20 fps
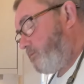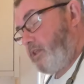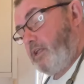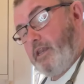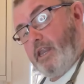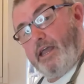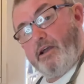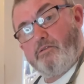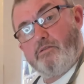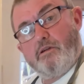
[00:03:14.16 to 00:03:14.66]

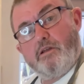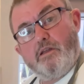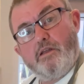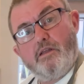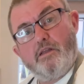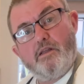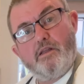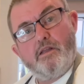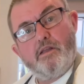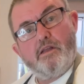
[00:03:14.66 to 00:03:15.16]
Now,
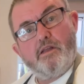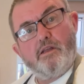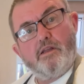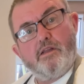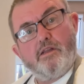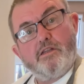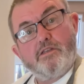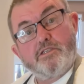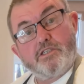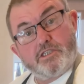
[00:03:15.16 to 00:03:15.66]

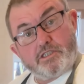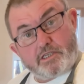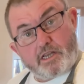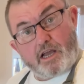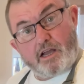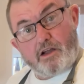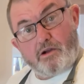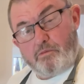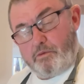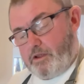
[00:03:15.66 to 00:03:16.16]
to
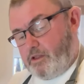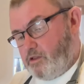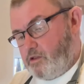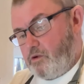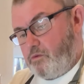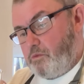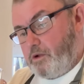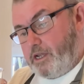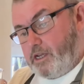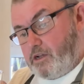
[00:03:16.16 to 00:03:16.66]
start with,
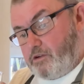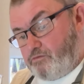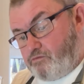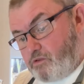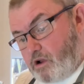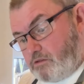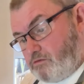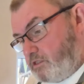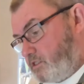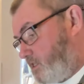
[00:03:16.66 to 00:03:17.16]
we're going to
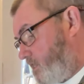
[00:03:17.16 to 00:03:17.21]
roast